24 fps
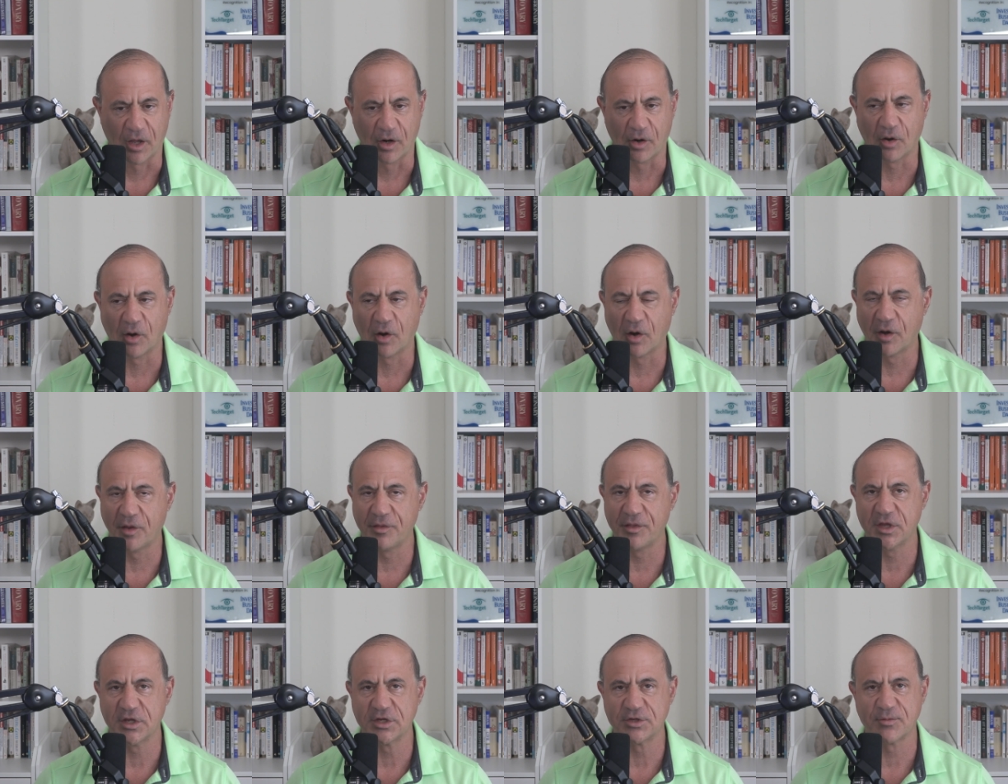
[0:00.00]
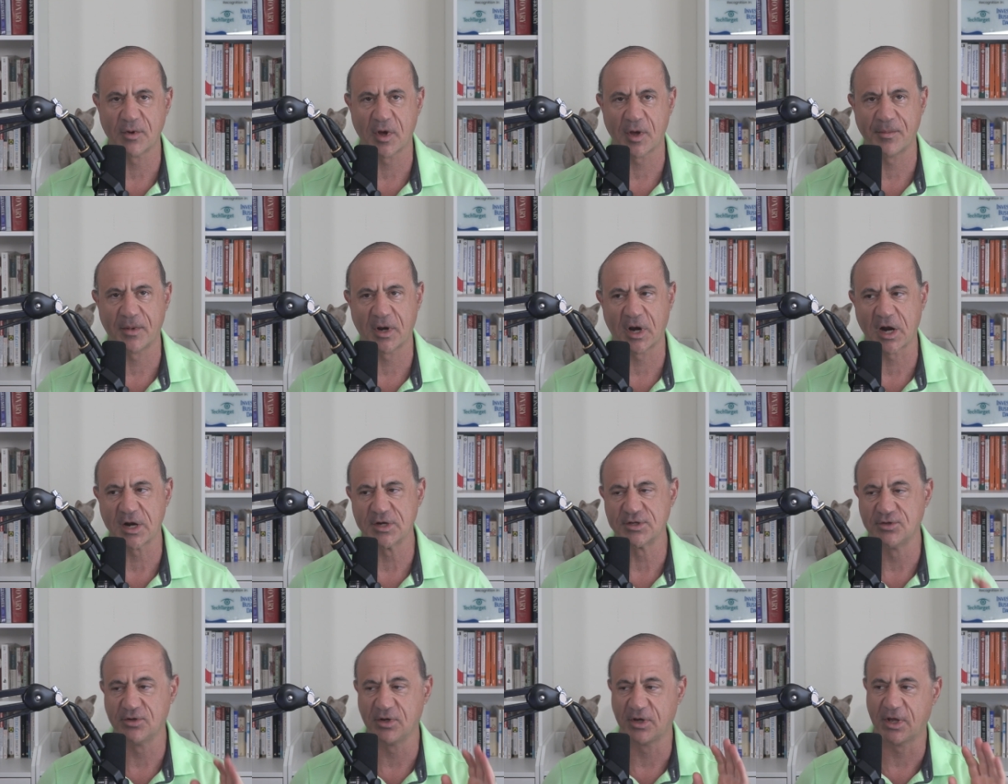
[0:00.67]
And on these
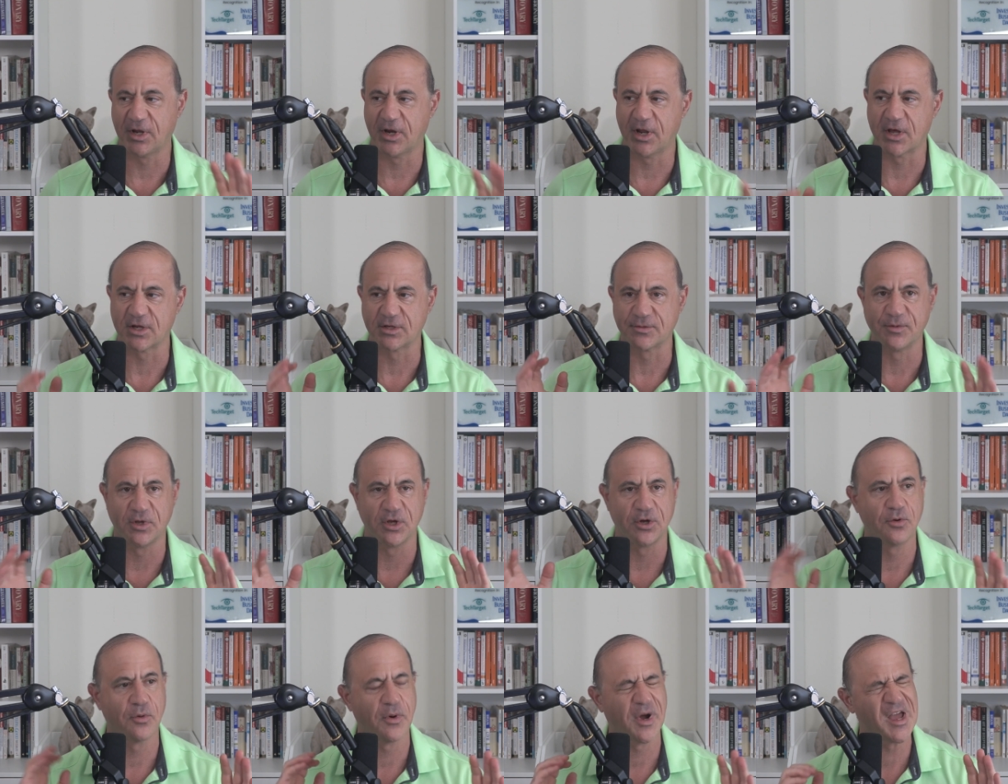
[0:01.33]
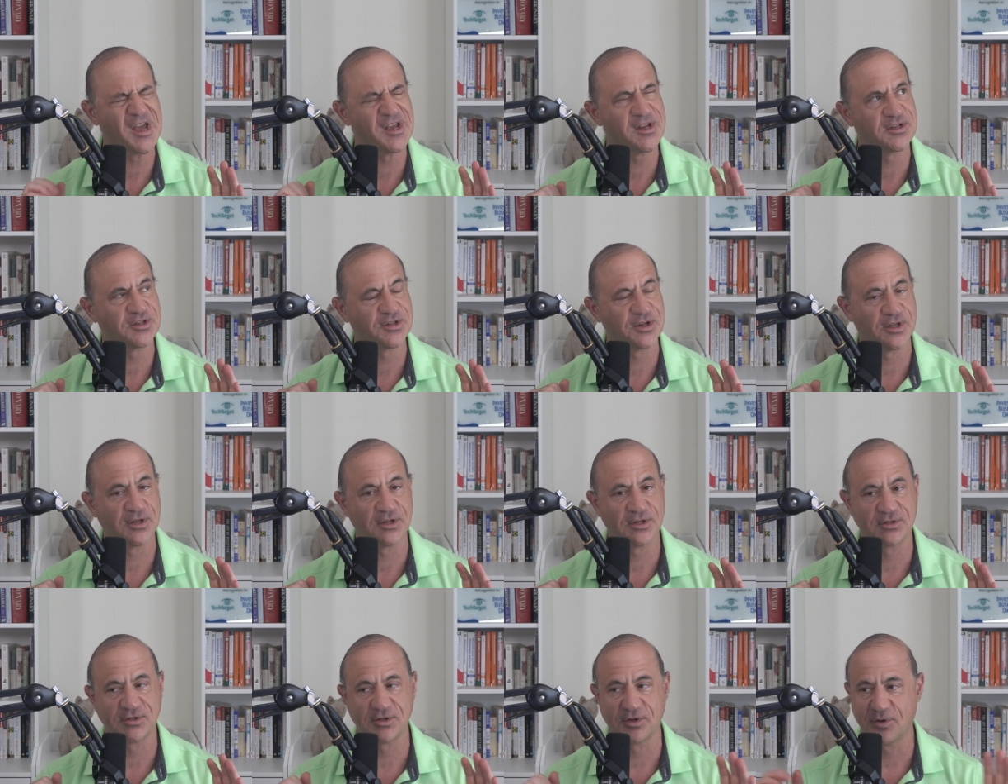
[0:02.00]
webinars, you can ask me
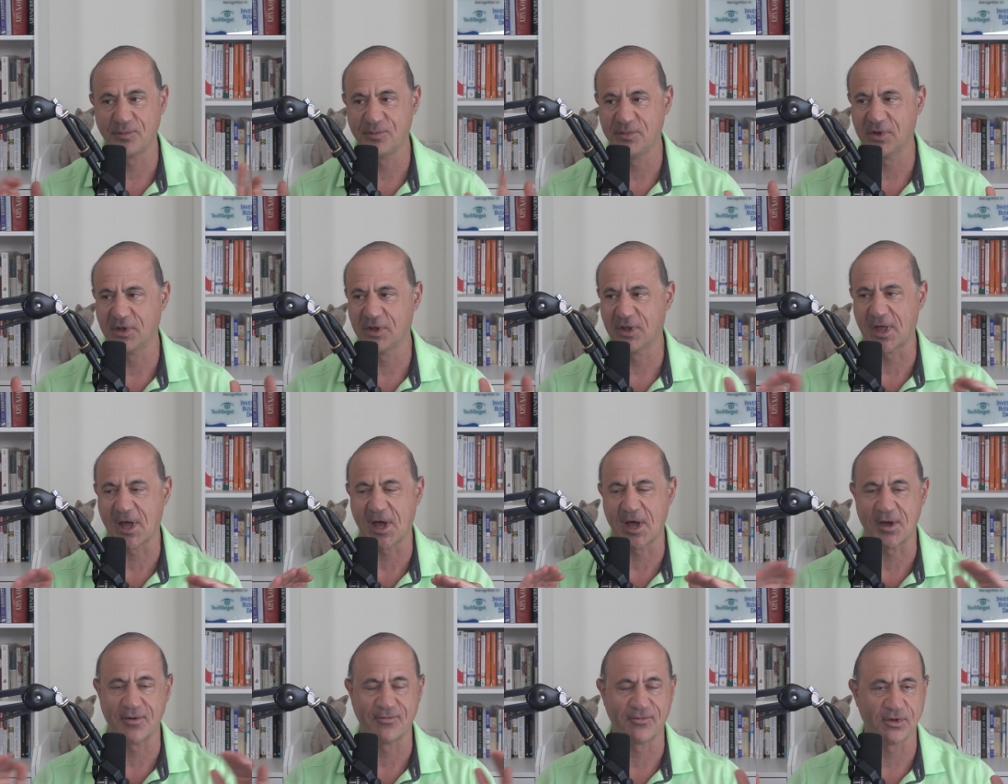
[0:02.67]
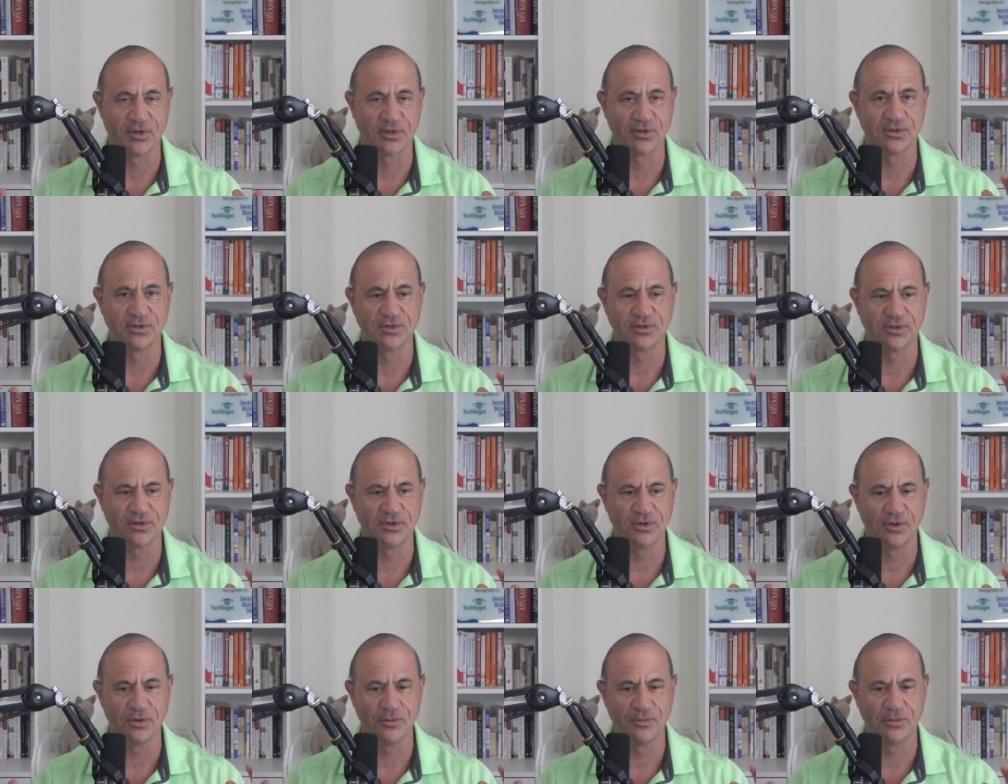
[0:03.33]
questions. It'll be live on
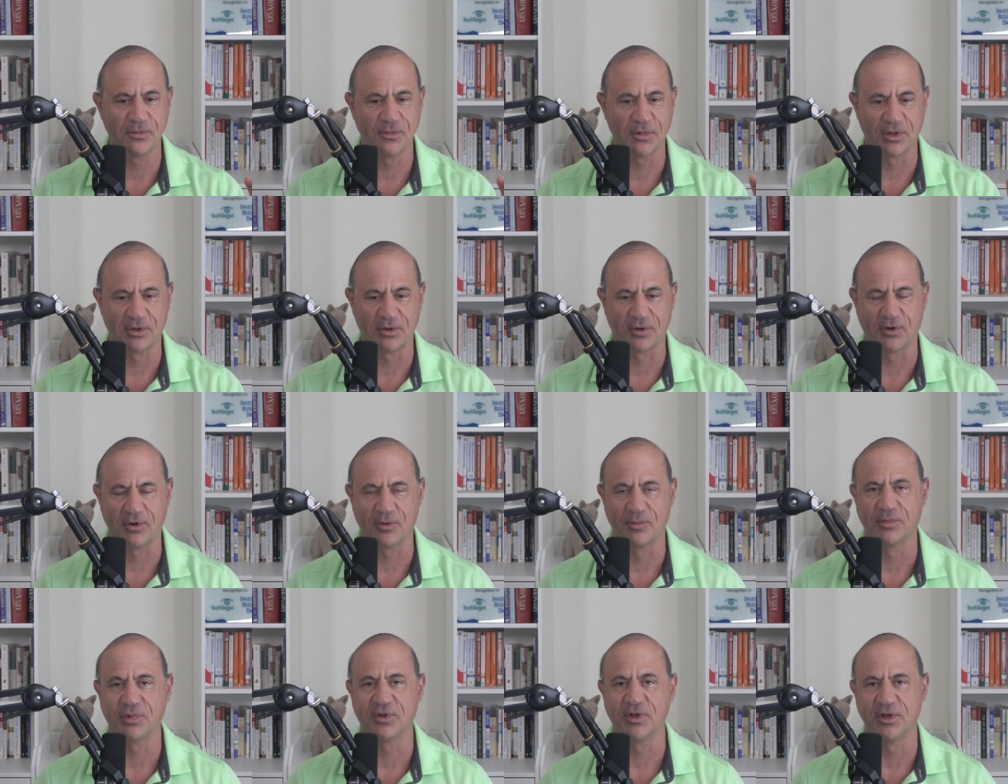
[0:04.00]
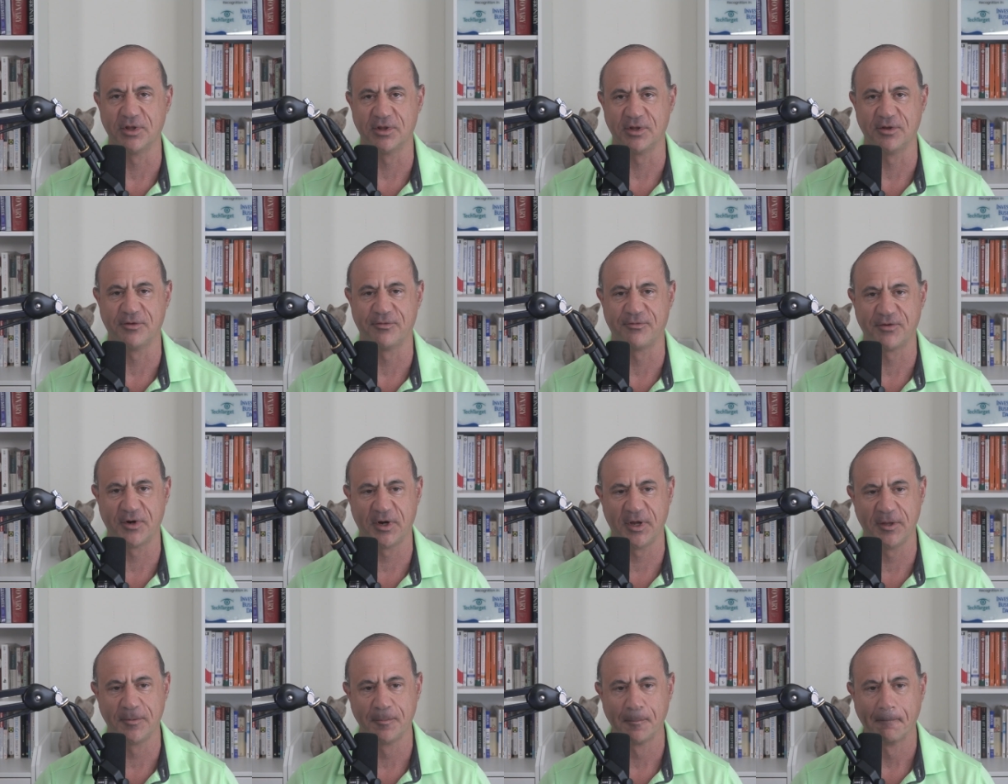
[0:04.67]
Zoom, and they're completely
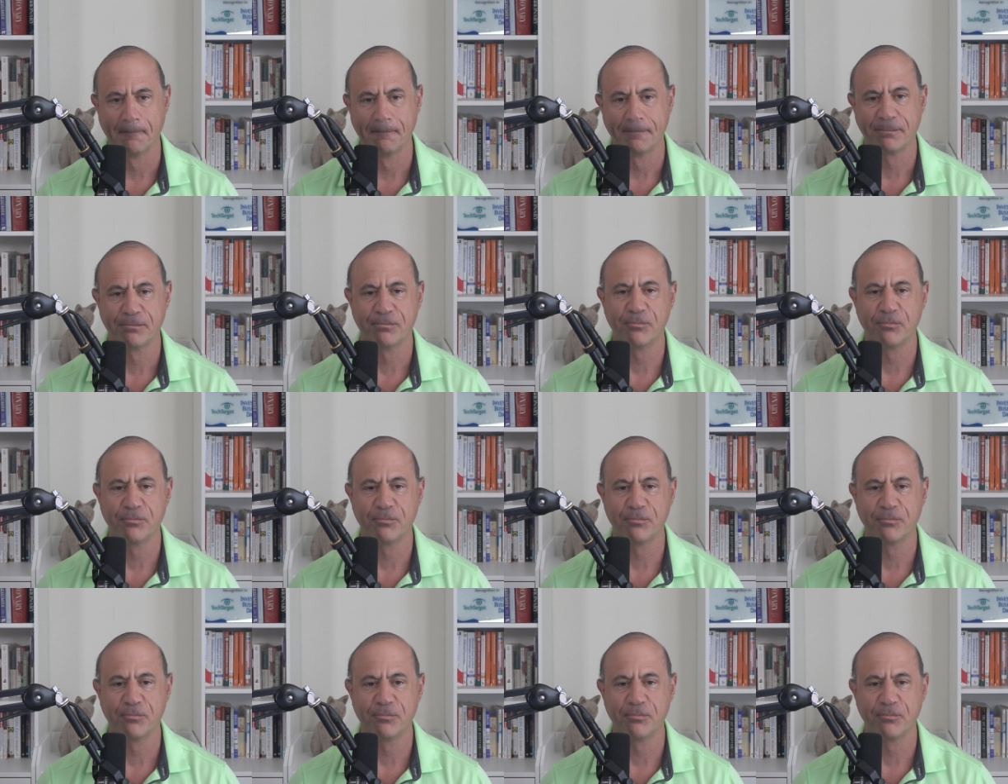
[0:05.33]
free.